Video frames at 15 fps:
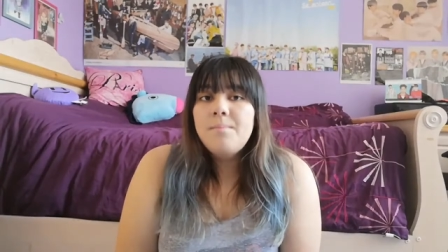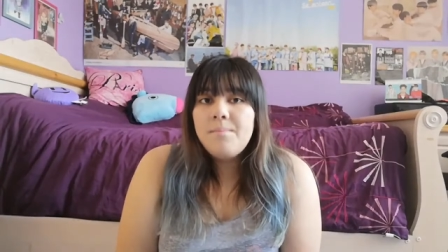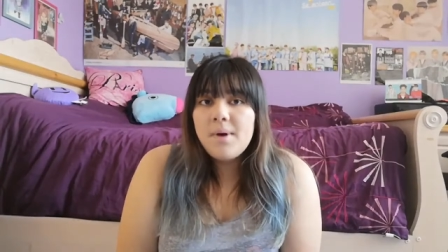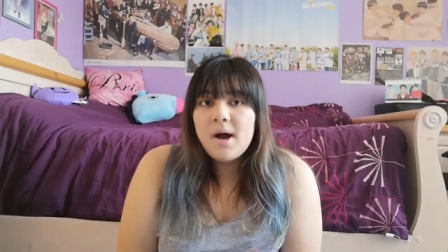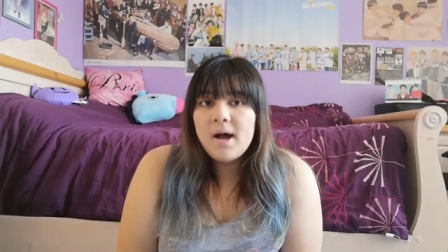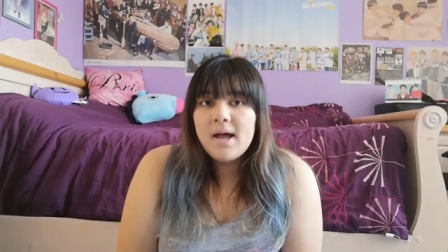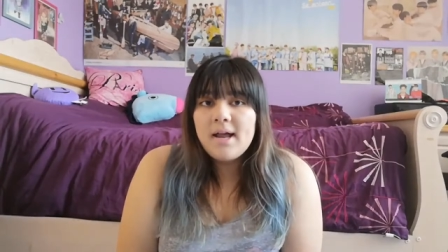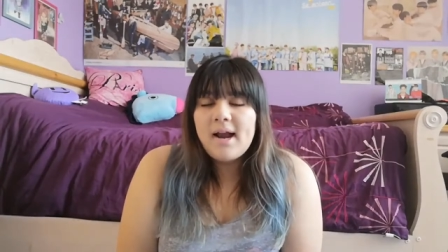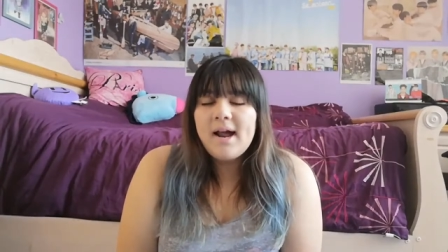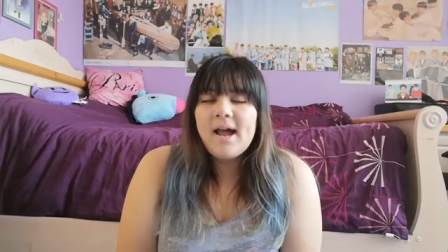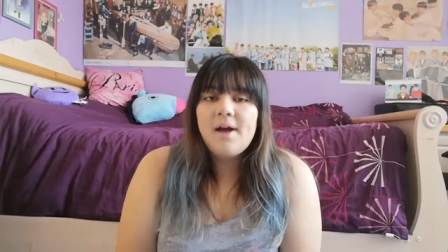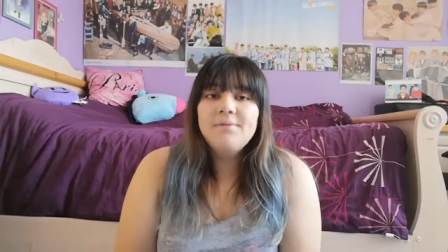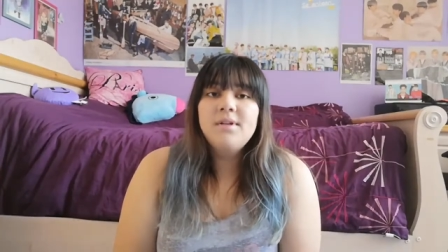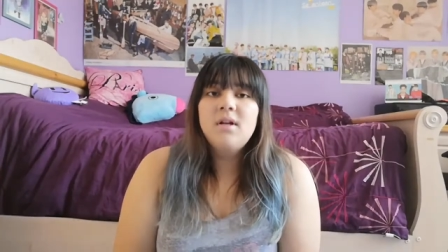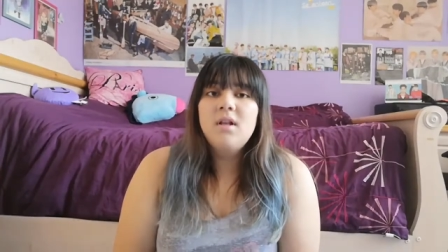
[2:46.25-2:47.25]
but I
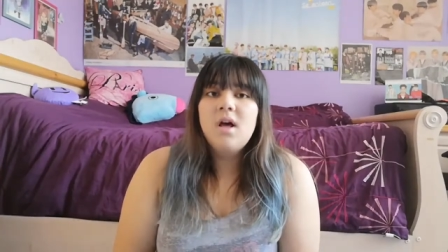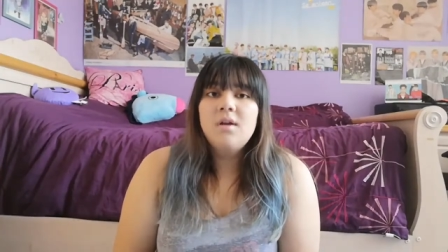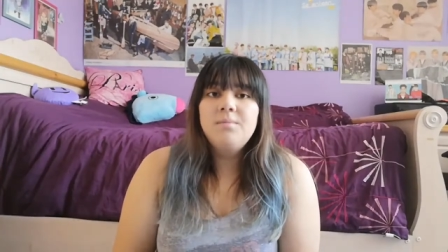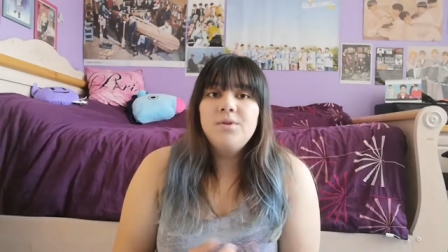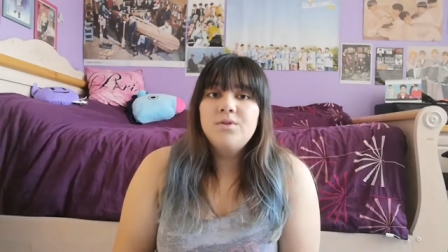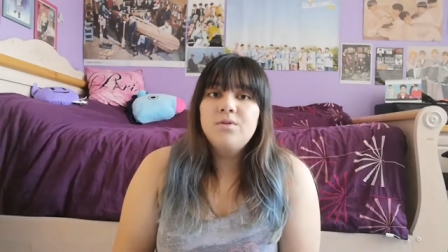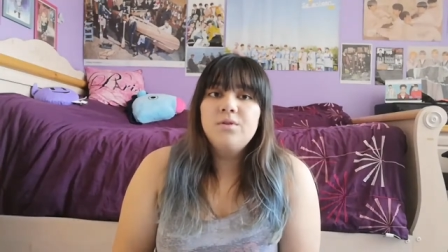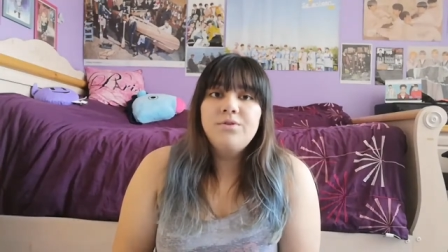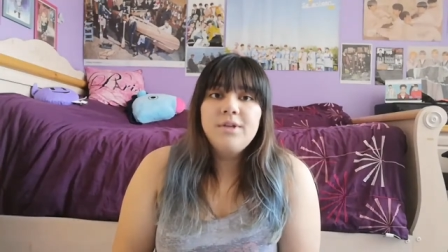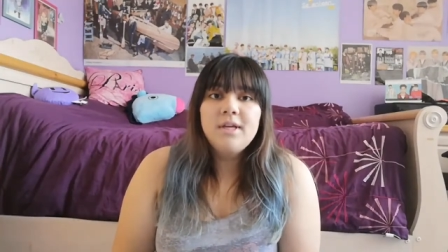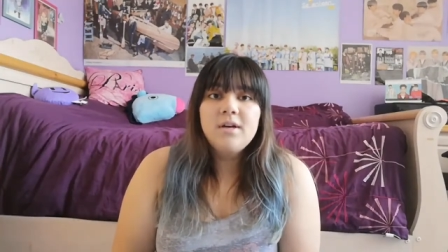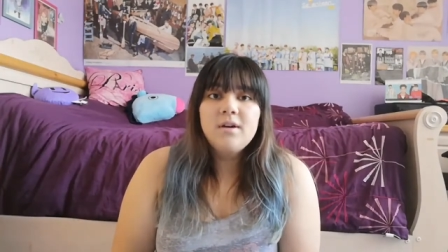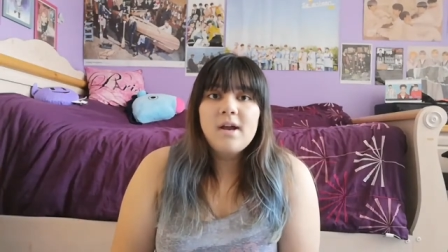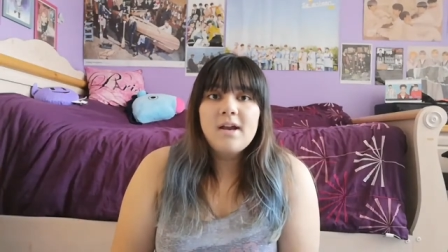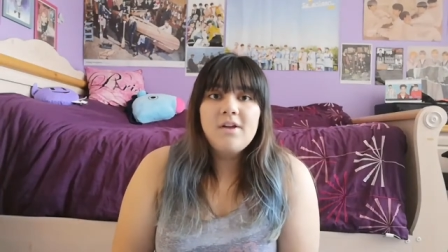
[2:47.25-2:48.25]
have done a lot of musical
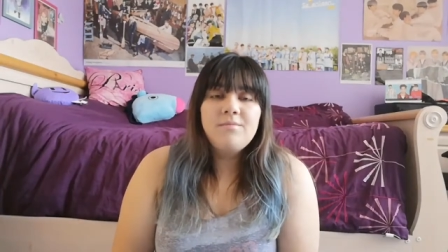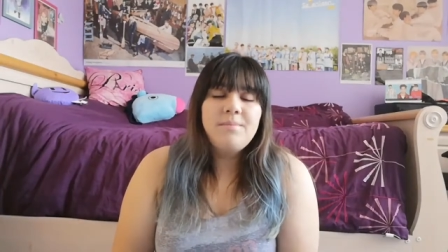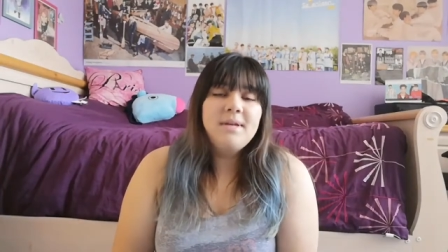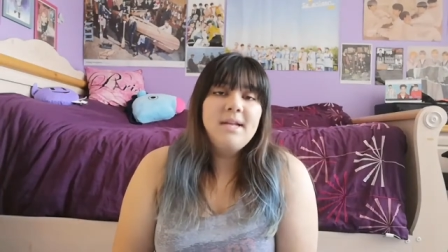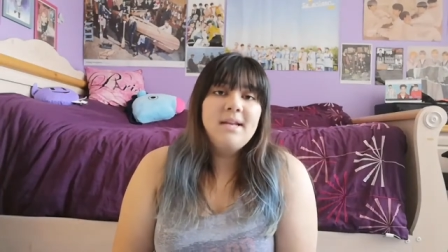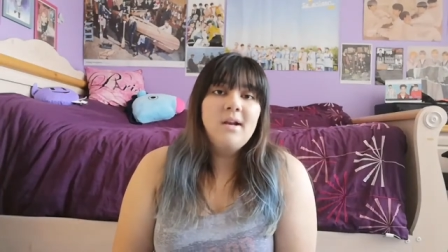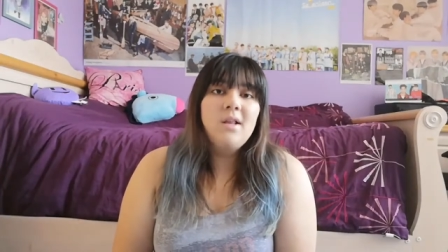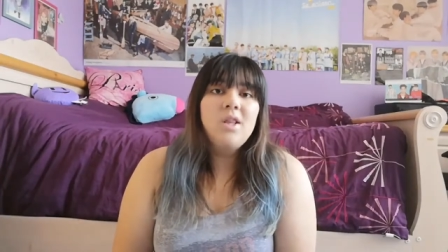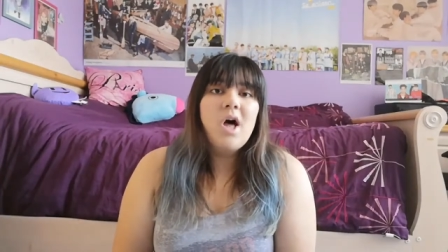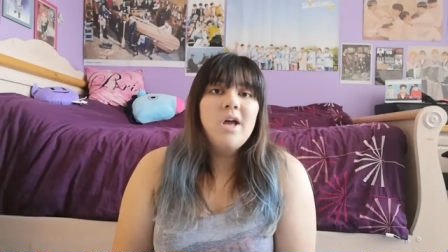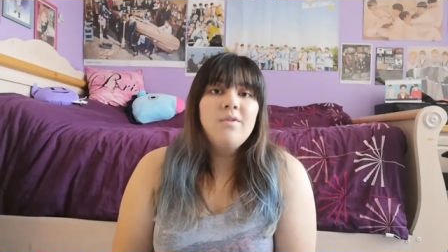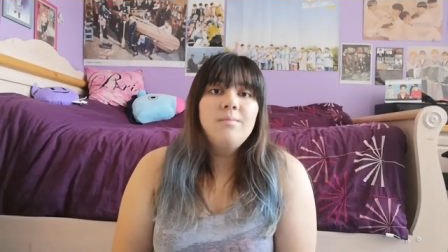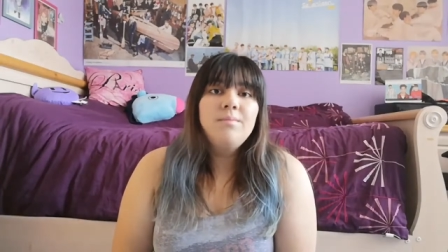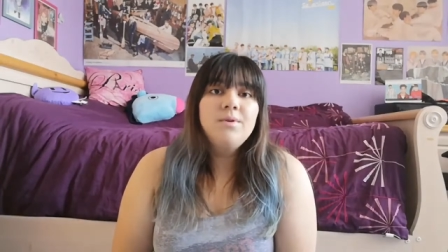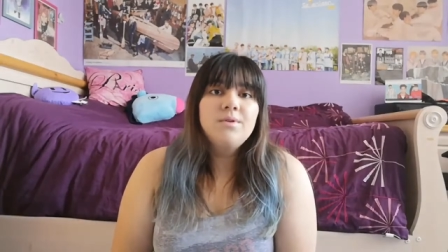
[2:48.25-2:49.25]
theater and have been in a lot
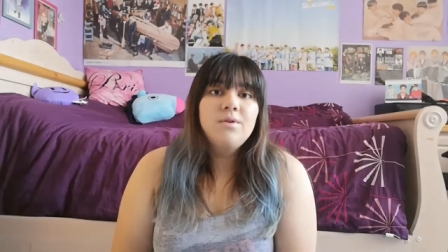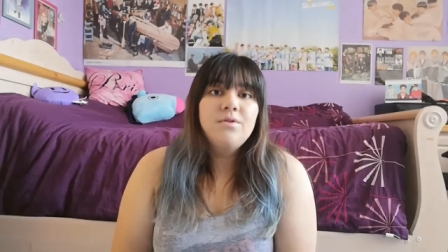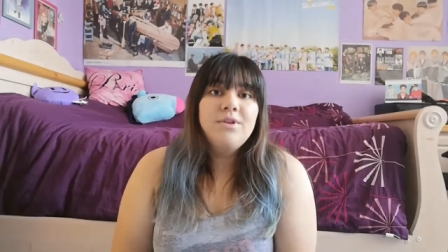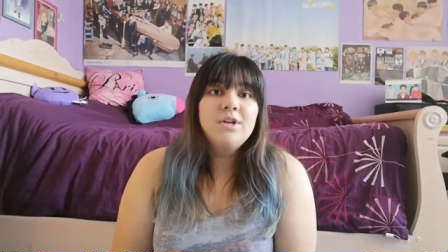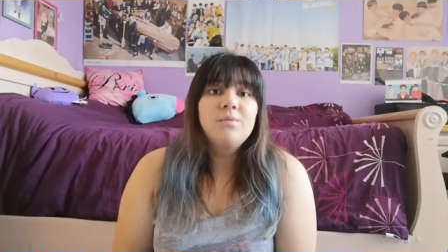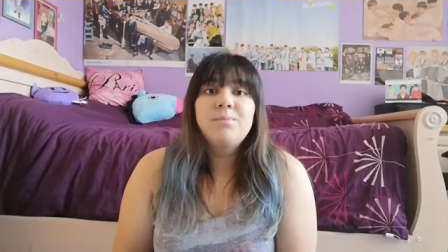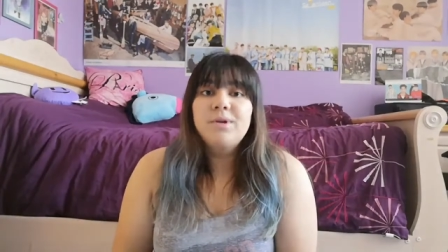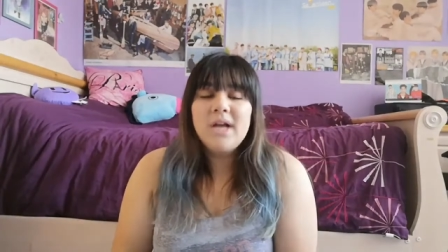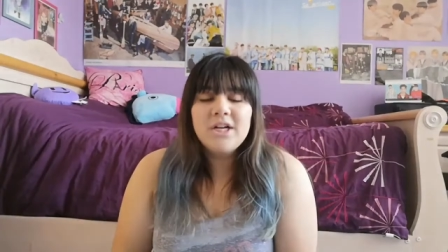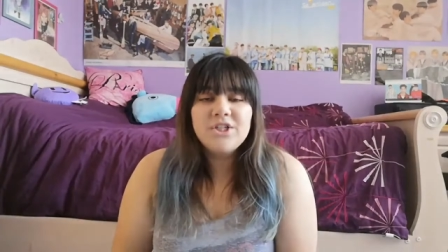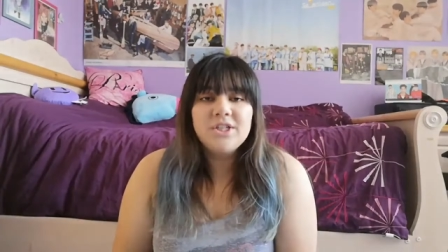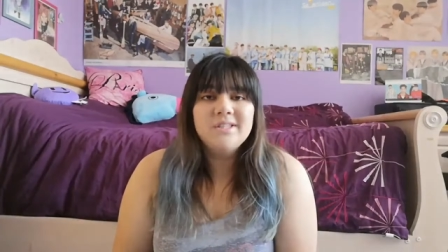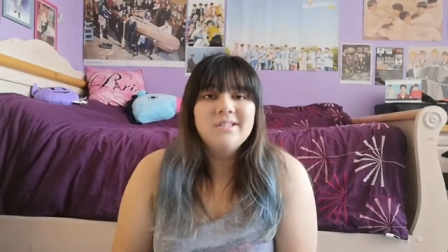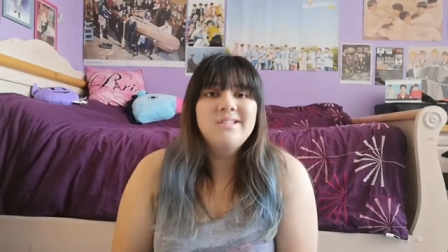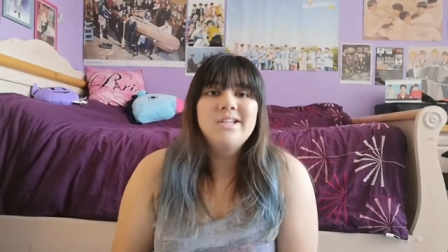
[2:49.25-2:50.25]
of musical theater
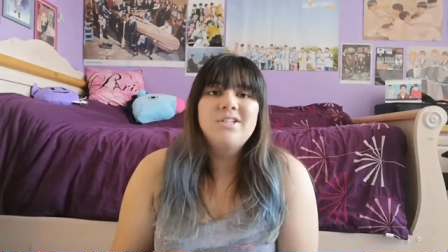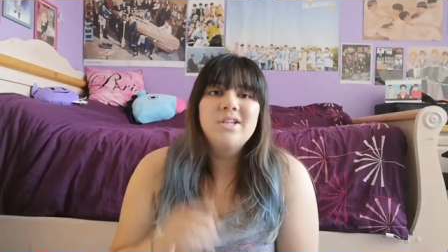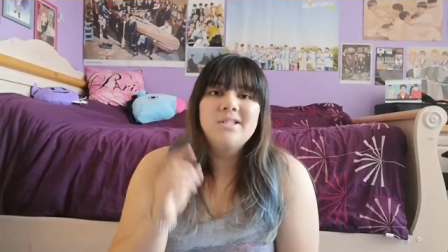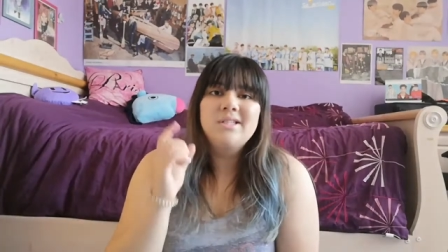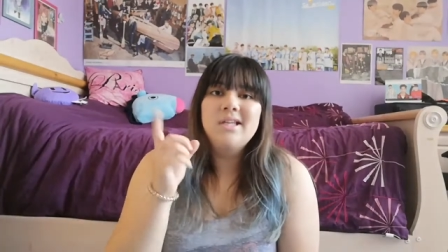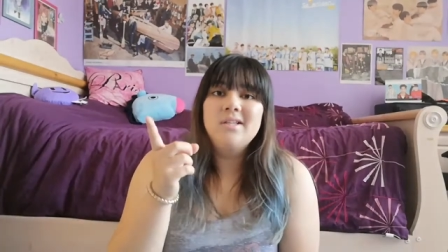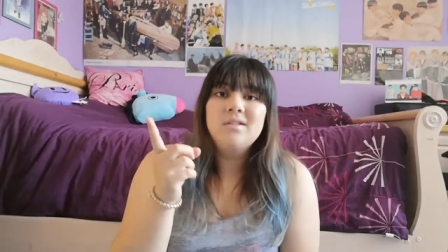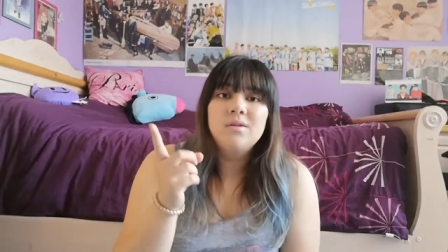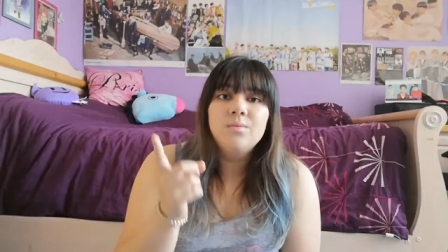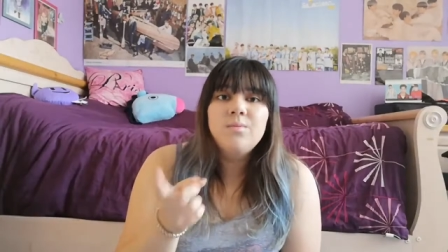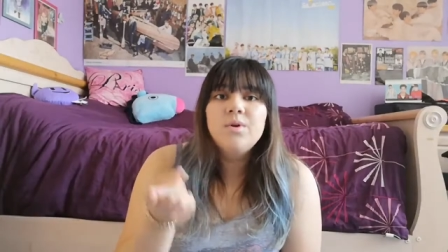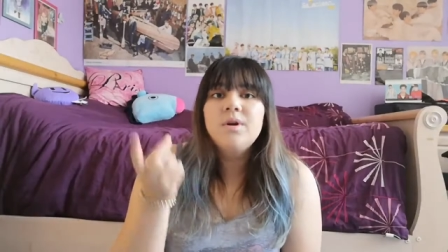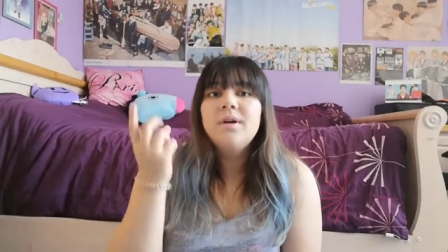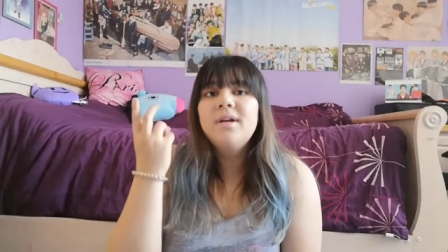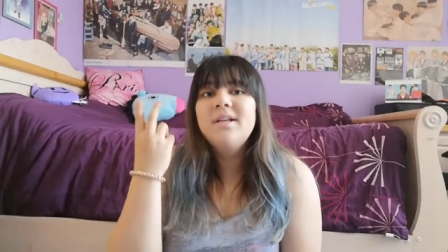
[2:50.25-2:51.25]
productions such as Into the
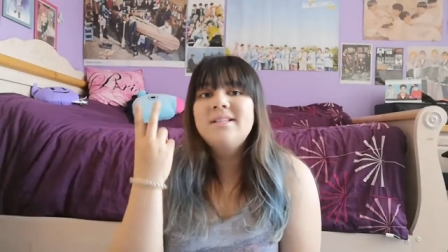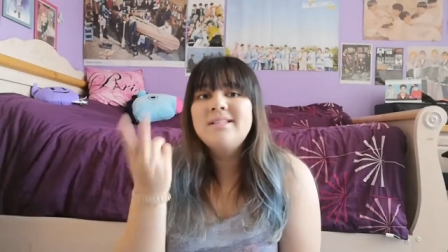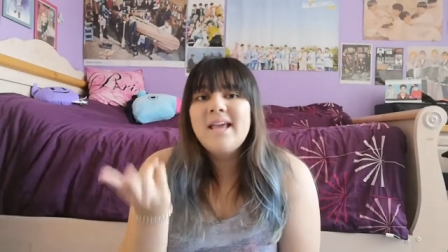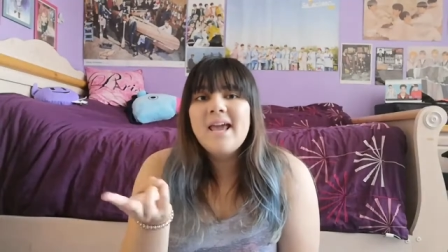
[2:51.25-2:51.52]
Woods,